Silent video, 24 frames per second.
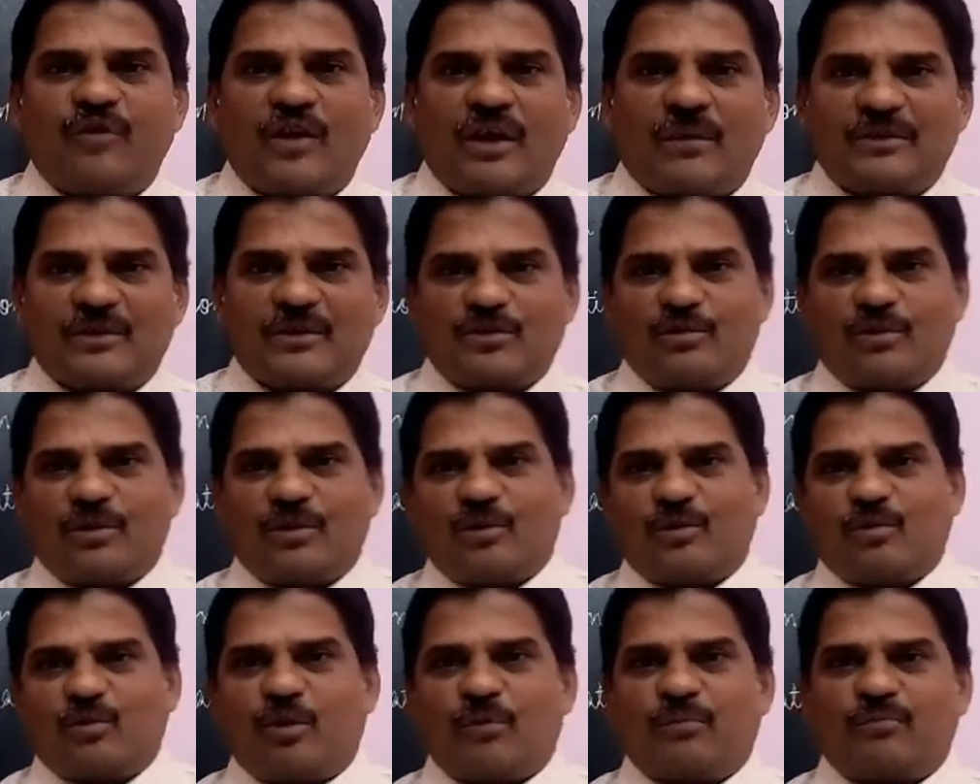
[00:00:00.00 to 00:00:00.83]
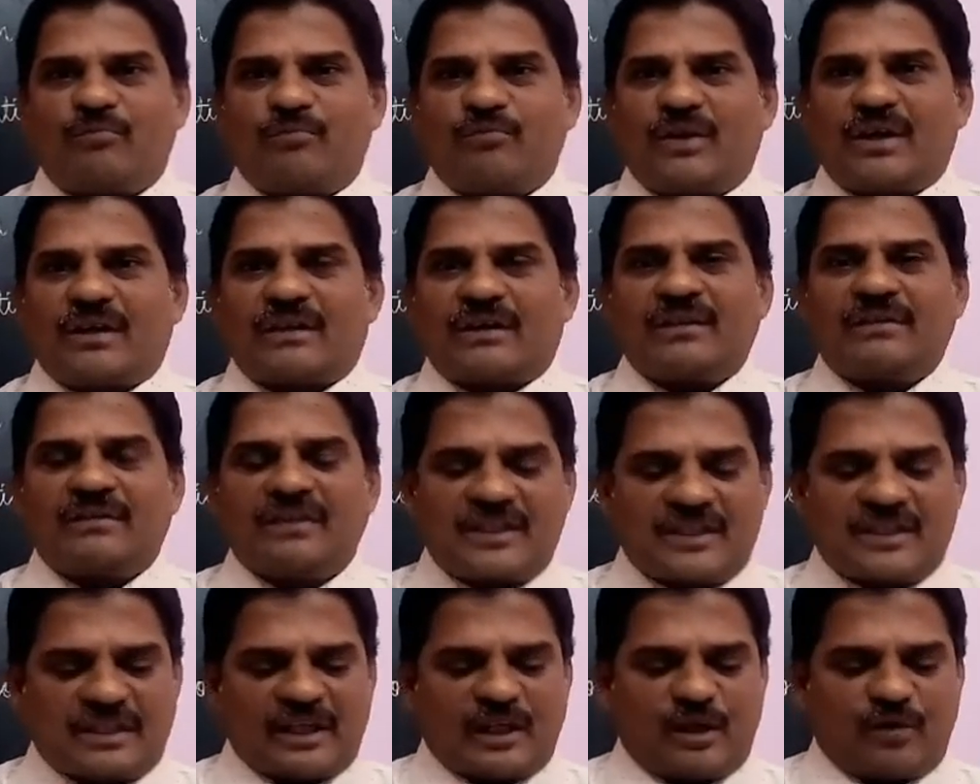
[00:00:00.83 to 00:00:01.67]
means rope war. In
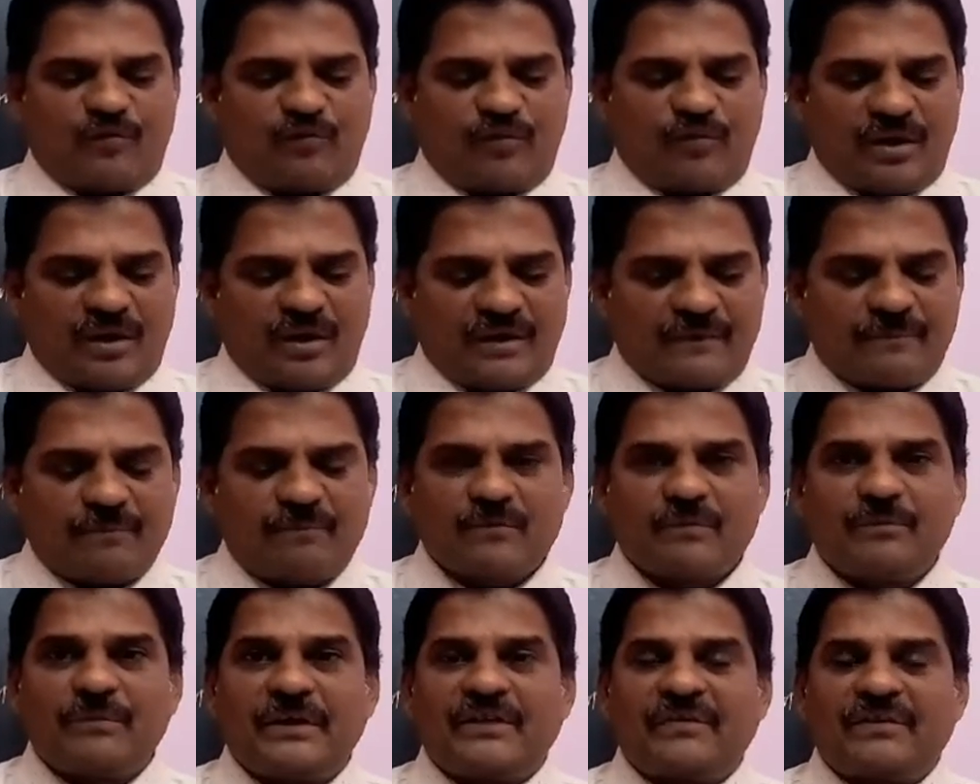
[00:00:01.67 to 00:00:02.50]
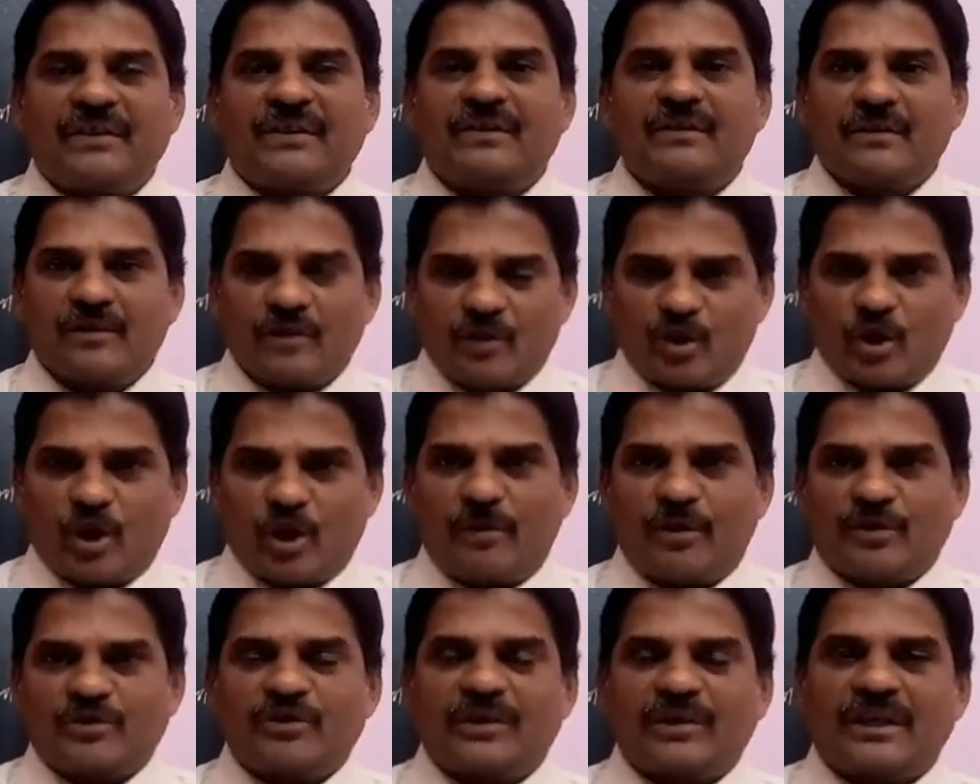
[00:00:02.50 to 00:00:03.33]
this tug of war between
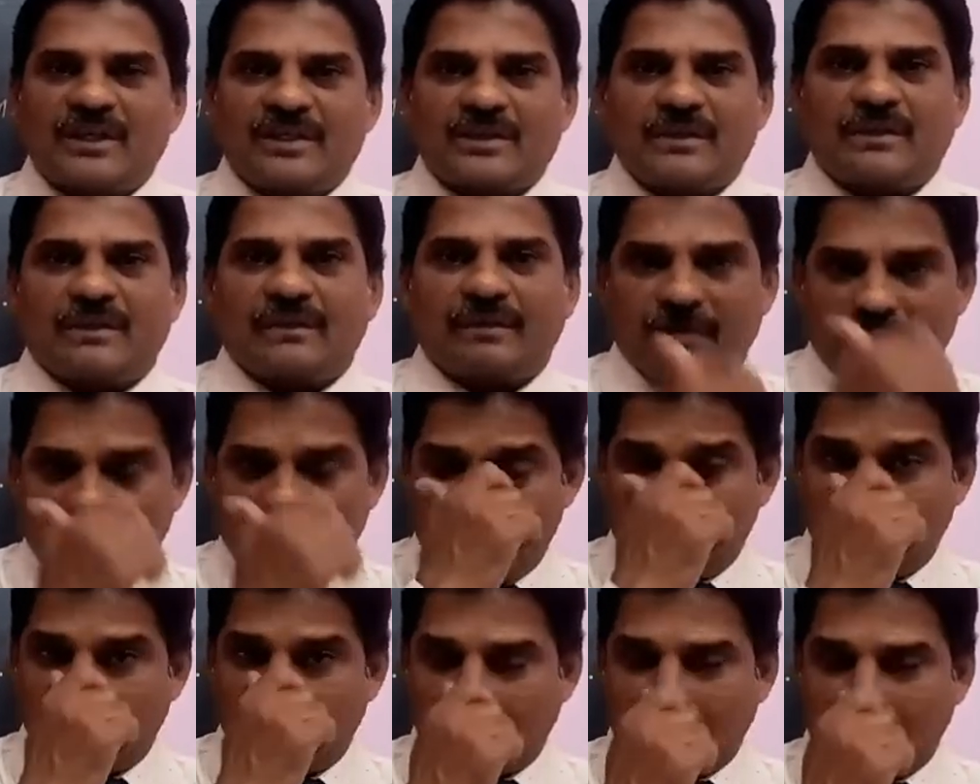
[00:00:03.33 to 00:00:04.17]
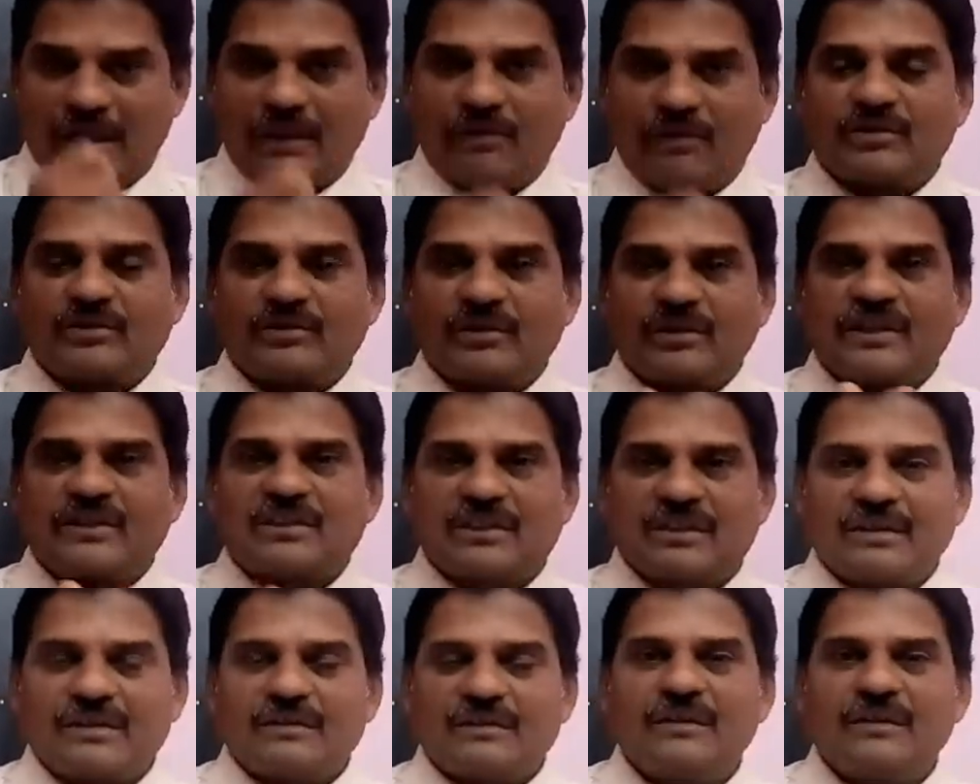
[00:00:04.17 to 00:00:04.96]
Gorbachev and his followers or his